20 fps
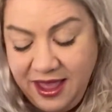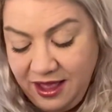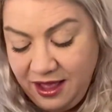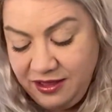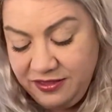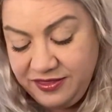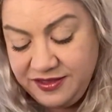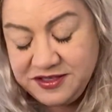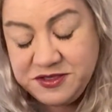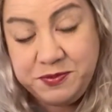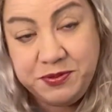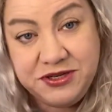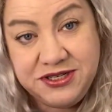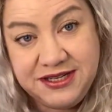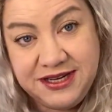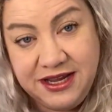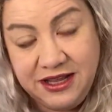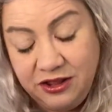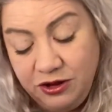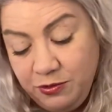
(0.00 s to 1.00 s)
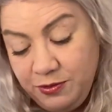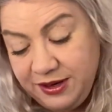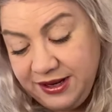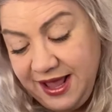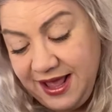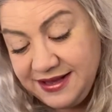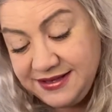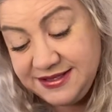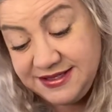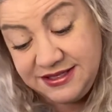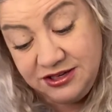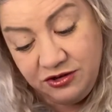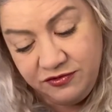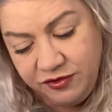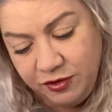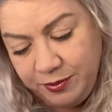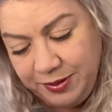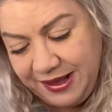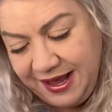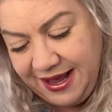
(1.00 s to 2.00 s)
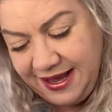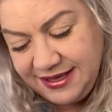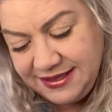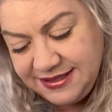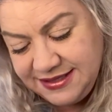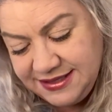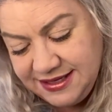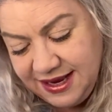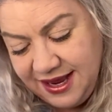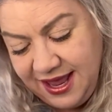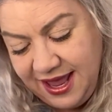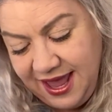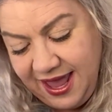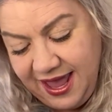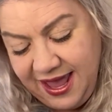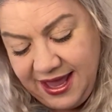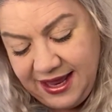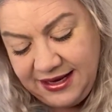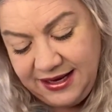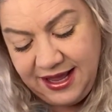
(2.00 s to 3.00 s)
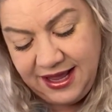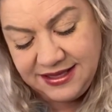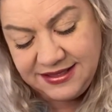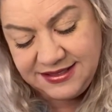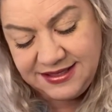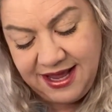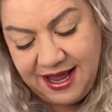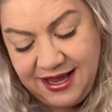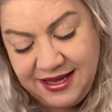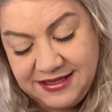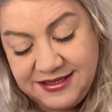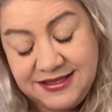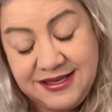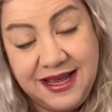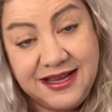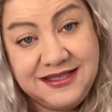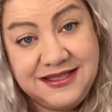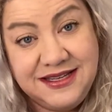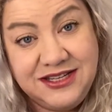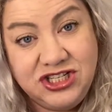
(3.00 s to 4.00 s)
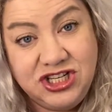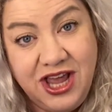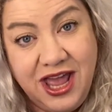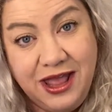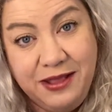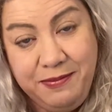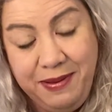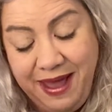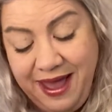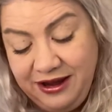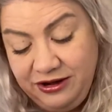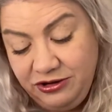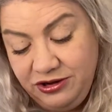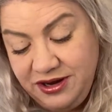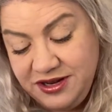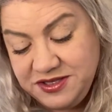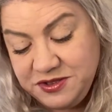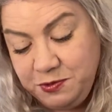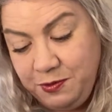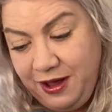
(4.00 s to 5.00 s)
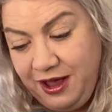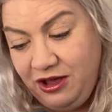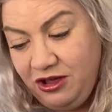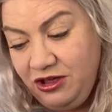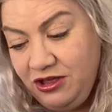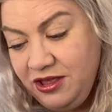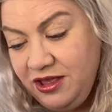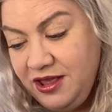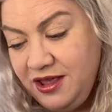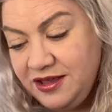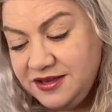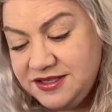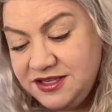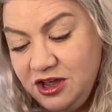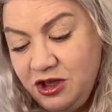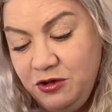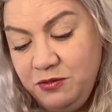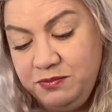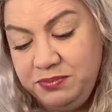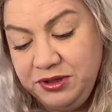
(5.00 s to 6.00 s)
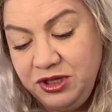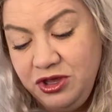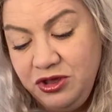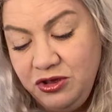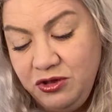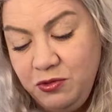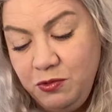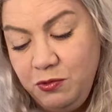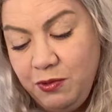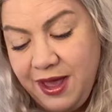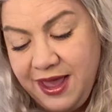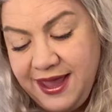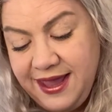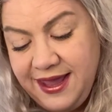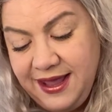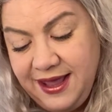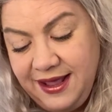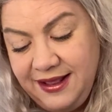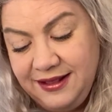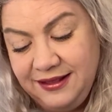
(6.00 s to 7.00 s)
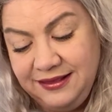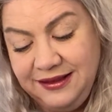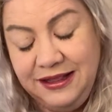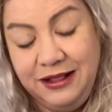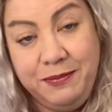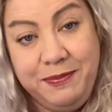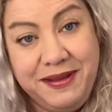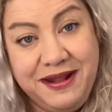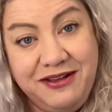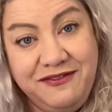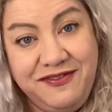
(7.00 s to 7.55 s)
This particular one has silver blades, and it's a sexy shad pattern as well. So blue, white, and a little bit of